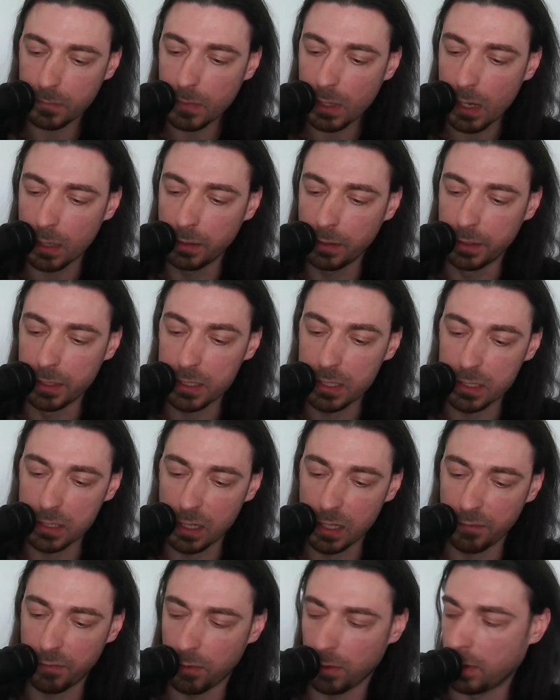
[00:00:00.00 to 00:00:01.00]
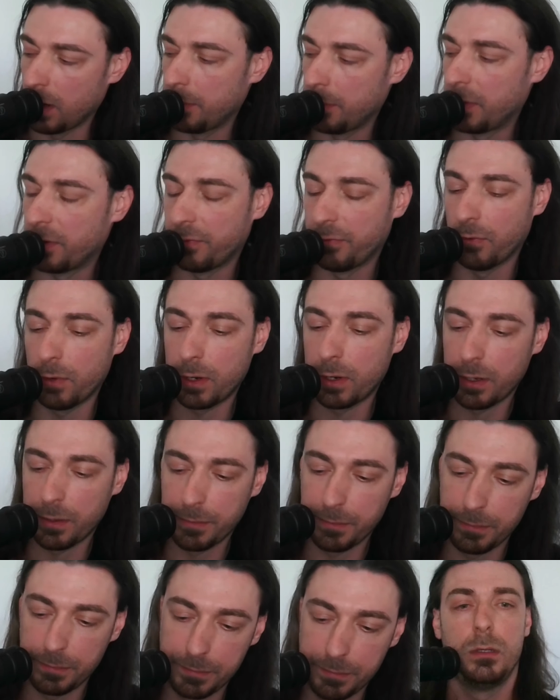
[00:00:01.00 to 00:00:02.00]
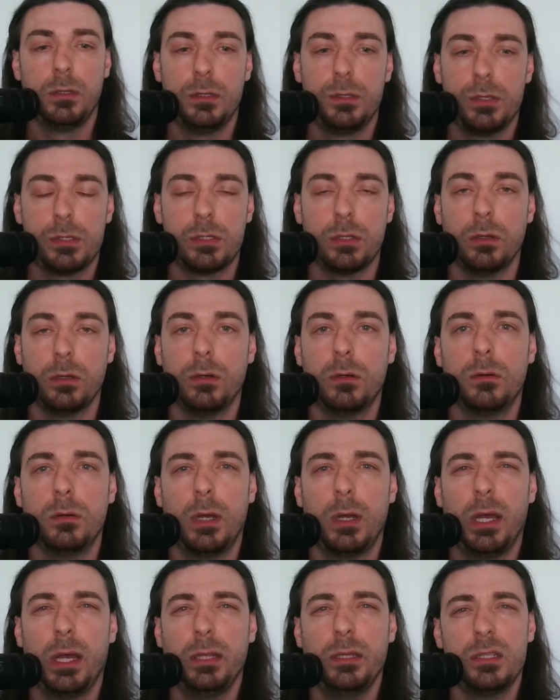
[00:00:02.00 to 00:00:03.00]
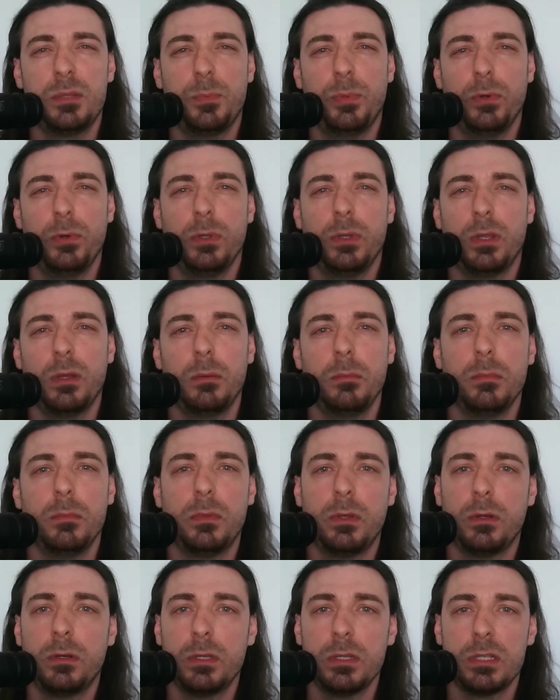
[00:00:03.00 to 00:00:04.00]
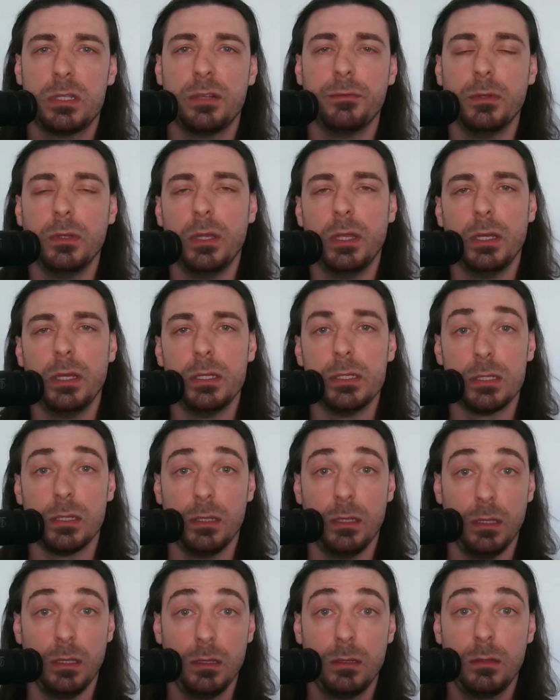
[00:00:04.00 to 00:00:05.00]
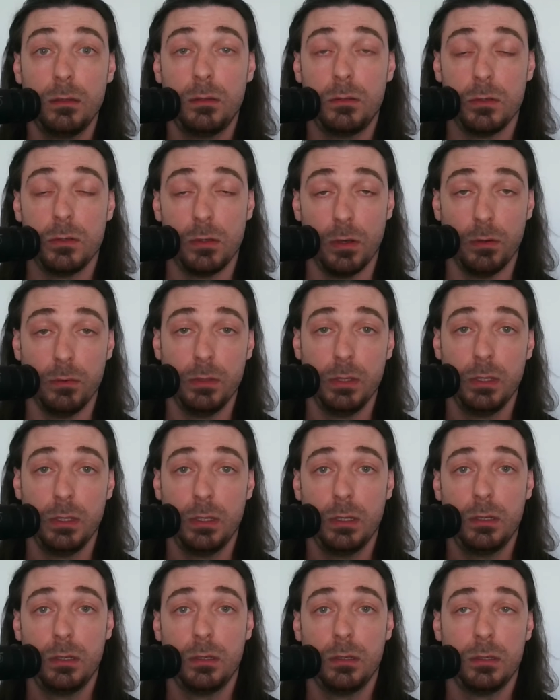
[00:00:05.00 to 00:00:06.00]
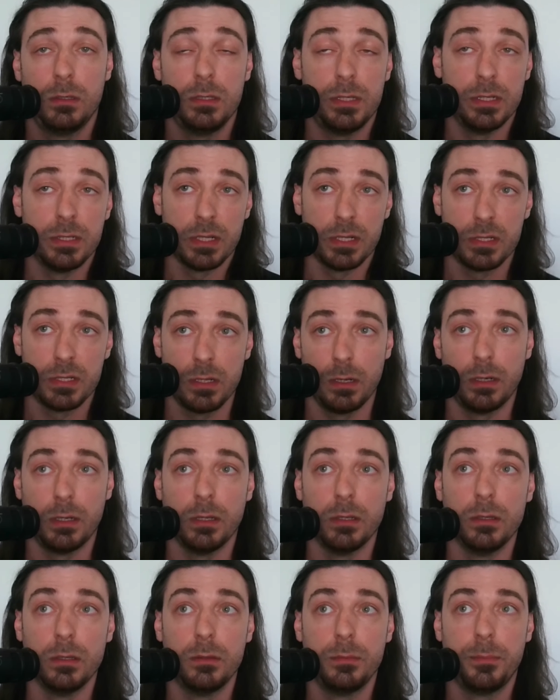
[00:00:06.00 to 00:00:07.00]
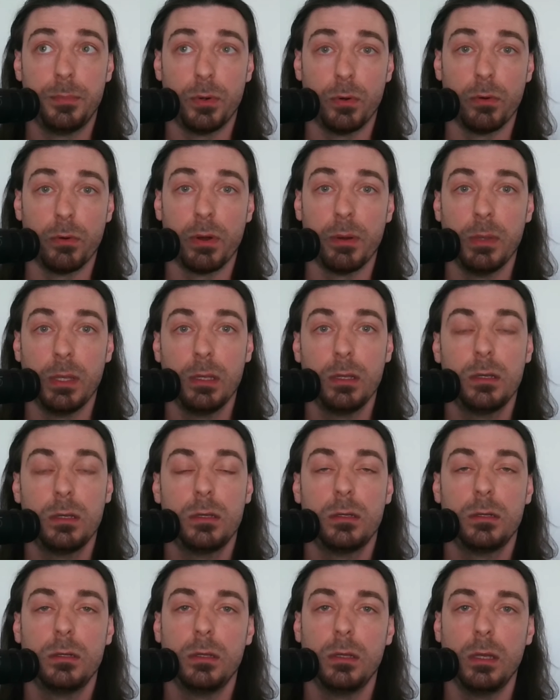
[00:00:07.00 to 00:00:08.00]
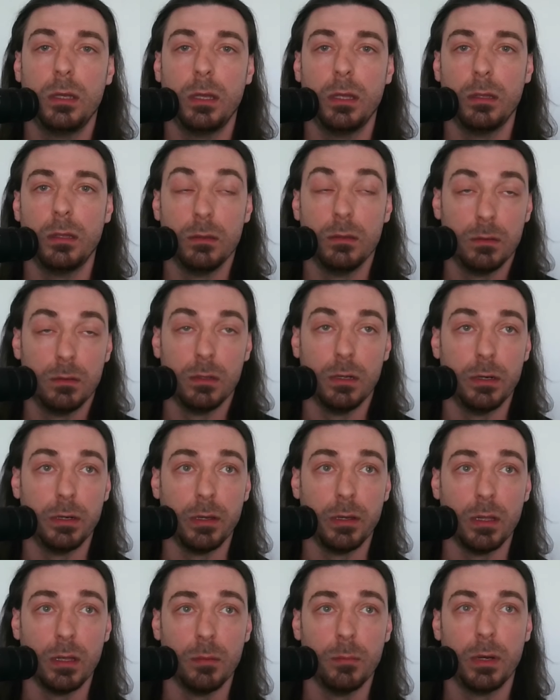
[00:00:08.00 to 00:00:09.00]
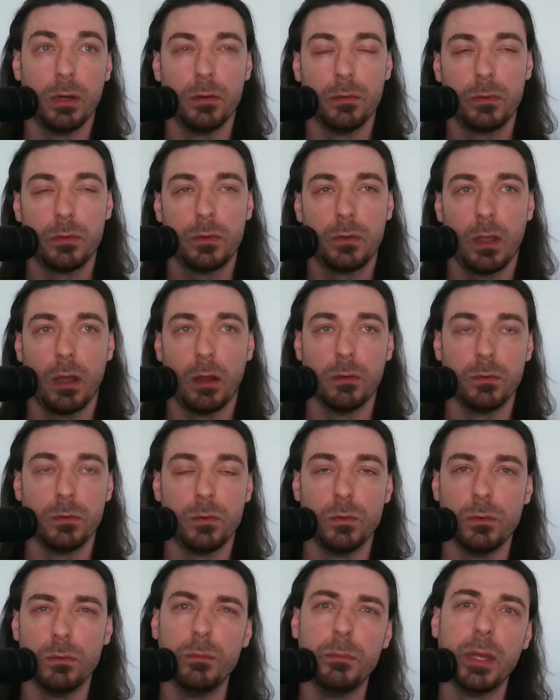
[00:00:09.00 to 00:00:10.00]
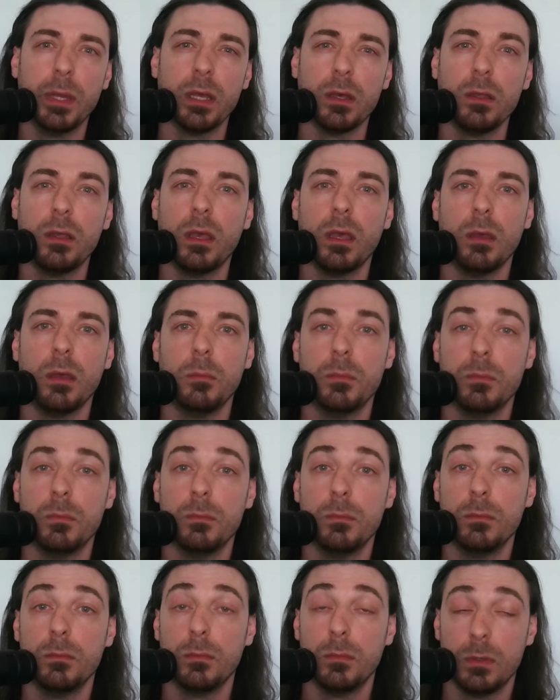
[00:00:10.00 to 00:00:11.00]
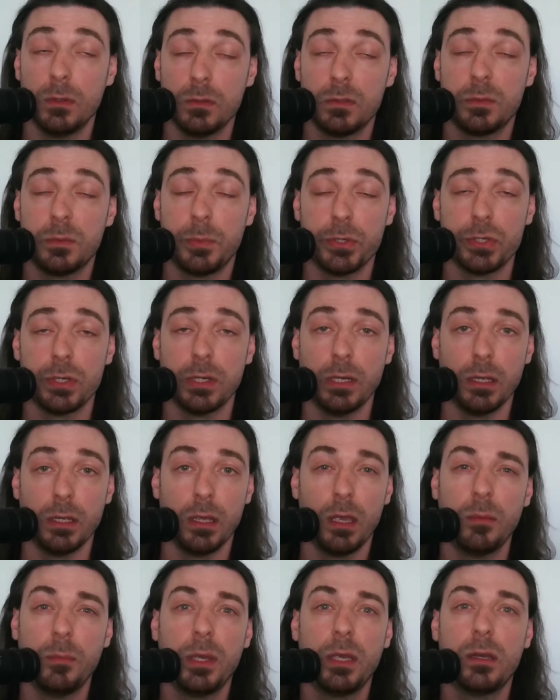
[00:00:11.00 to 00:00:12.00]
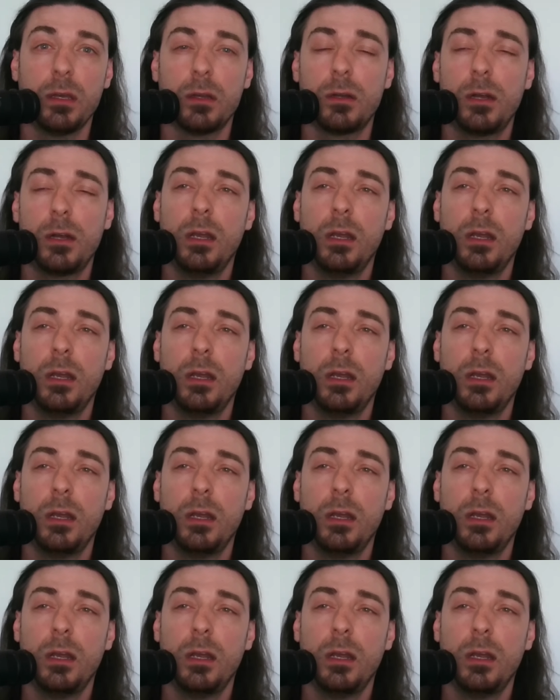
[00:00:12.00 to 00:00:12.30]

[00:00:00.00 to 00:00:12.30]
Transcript: This is devlog number 4. So at this point, I'm 37 days into coding since I started programming and learning about how to make a game, especially in GameMaker.